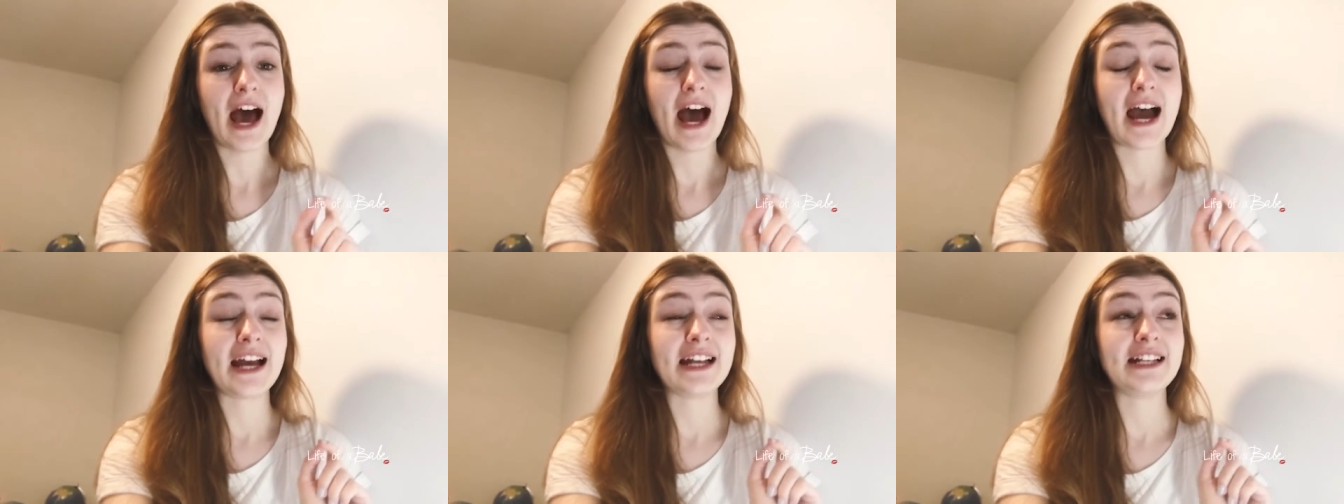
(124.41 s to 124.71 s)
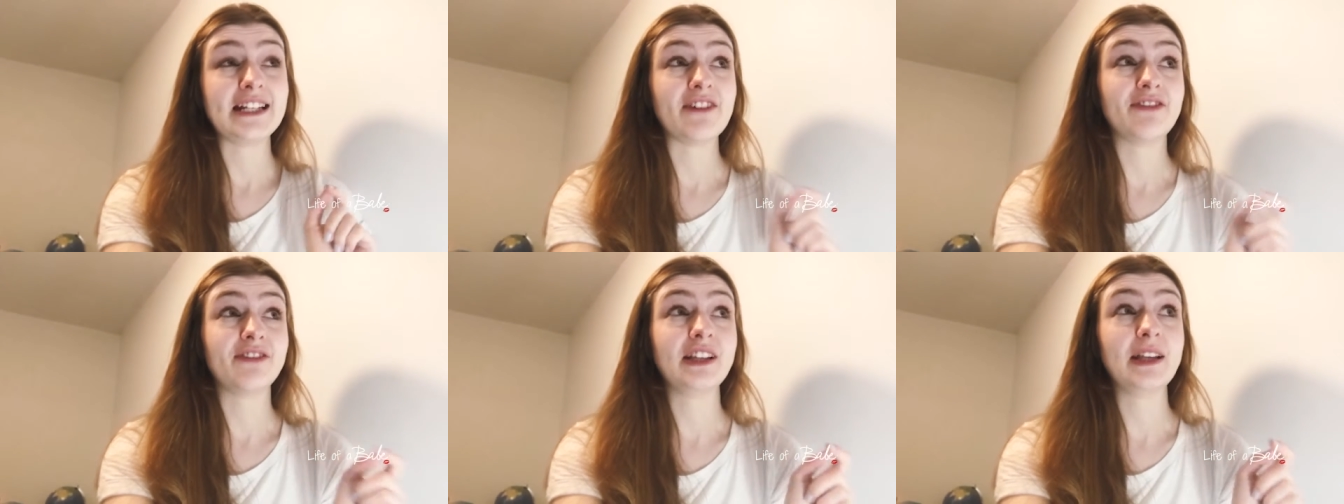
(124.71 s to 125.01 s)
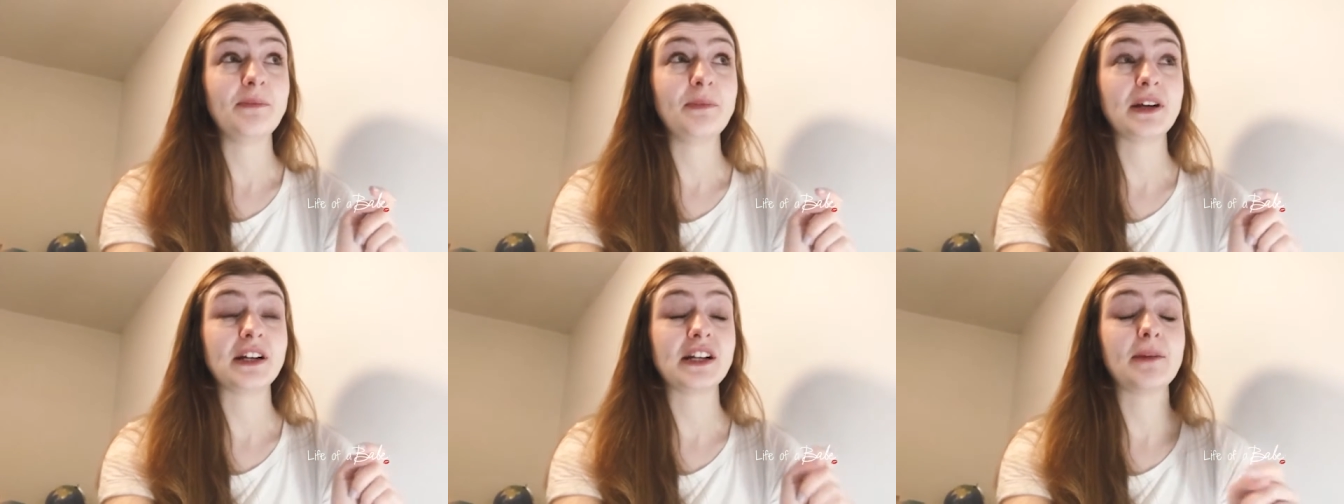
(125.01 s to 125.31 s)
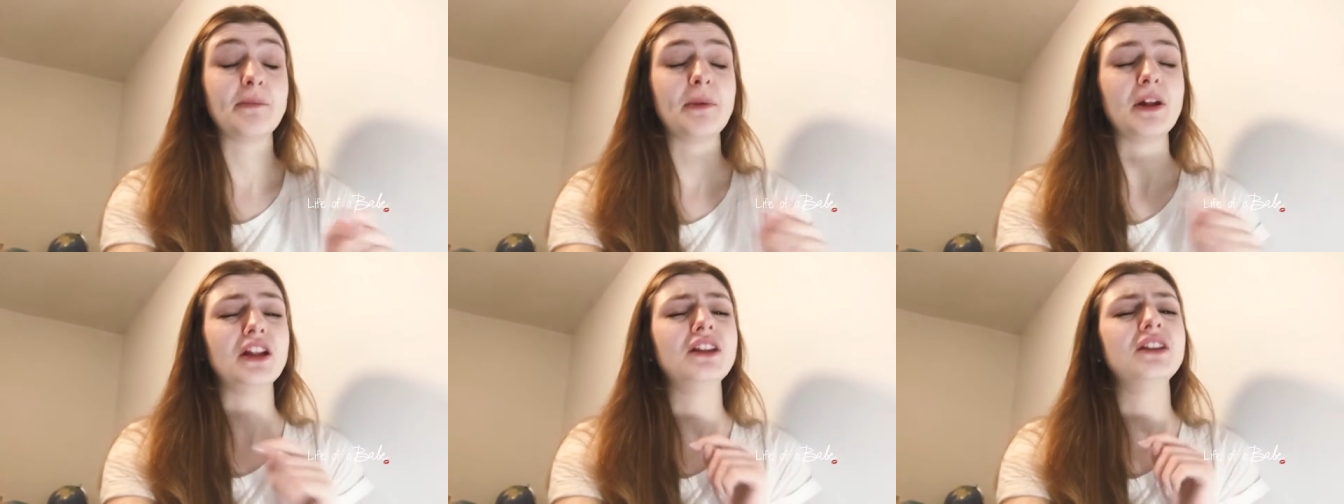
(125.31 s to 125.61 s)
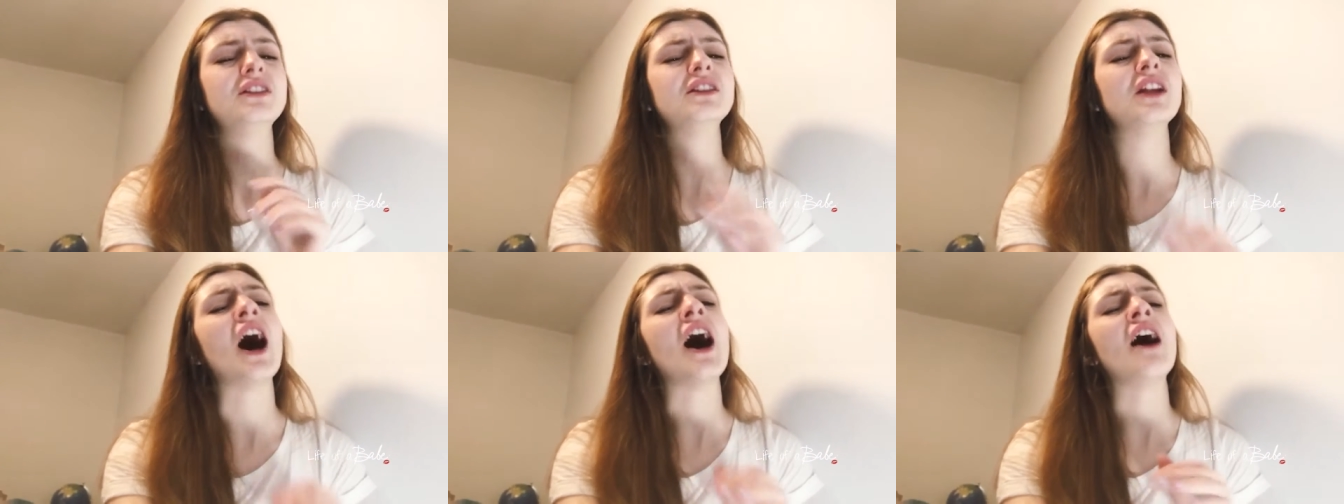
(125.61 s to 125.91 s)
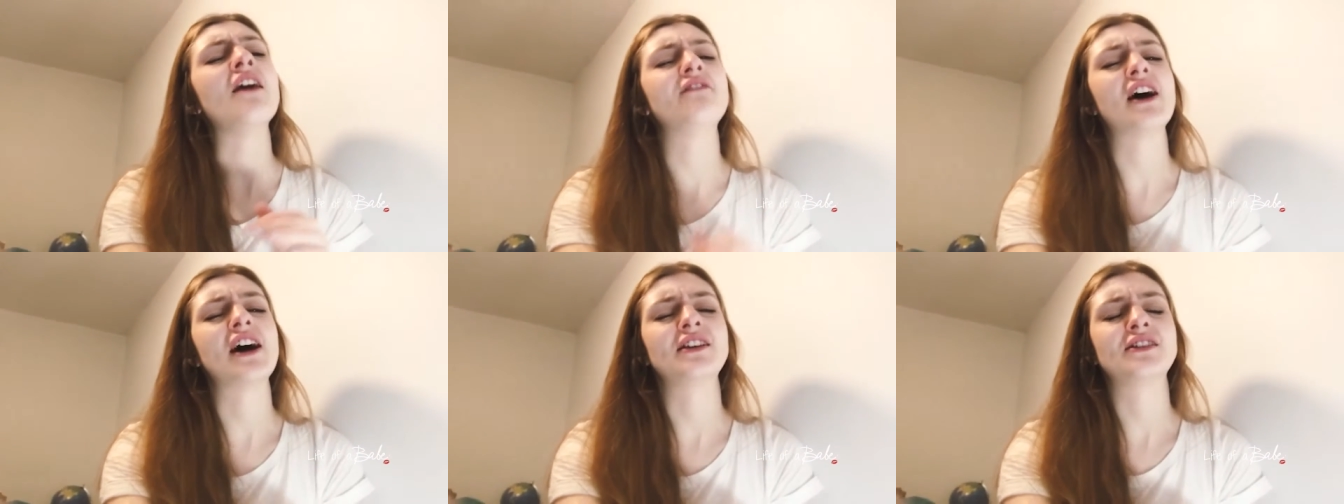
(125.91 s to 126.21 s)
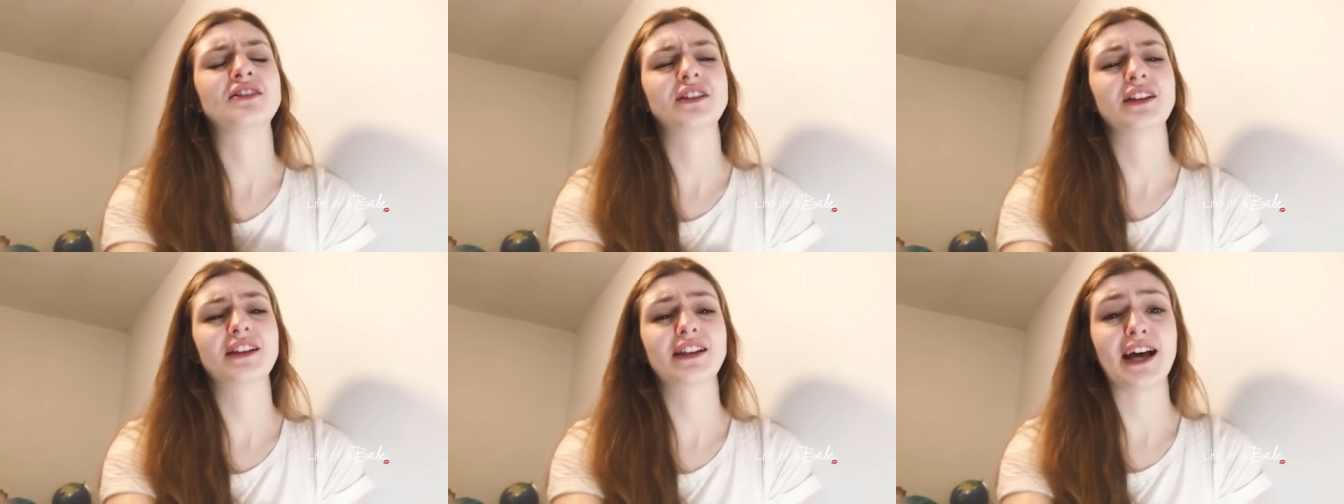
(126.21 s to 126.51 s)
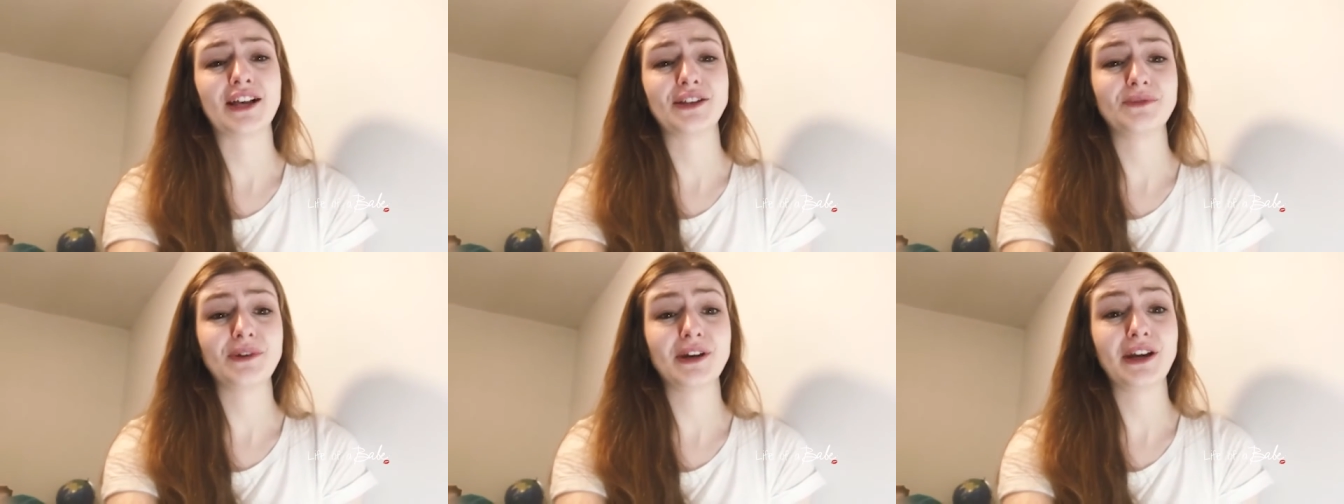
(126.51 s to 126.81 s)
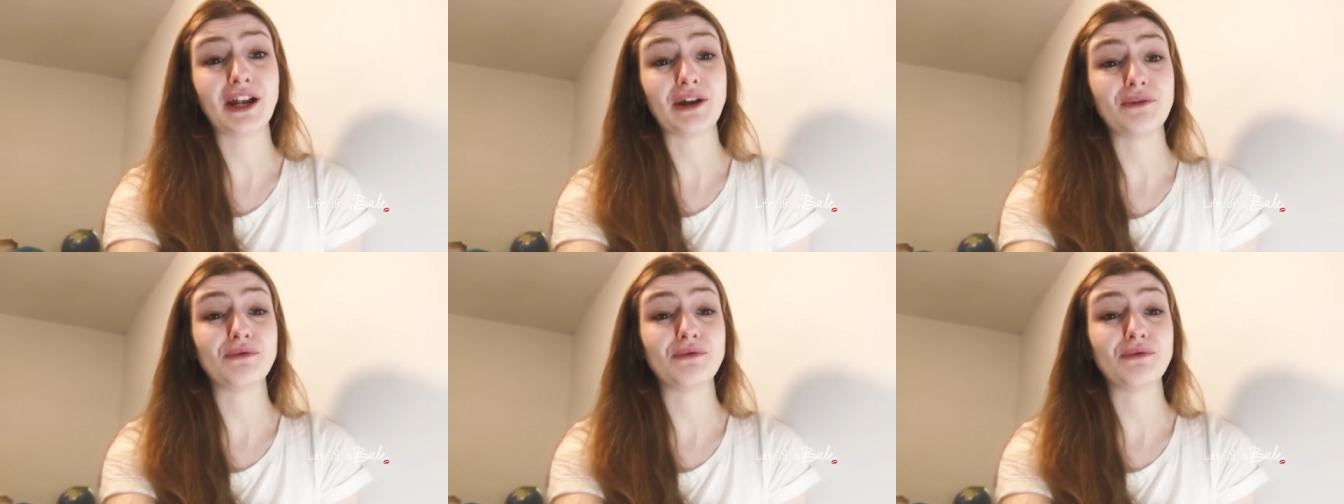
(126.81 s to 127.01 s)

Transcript: I definitely picked it up a lot faster than last week,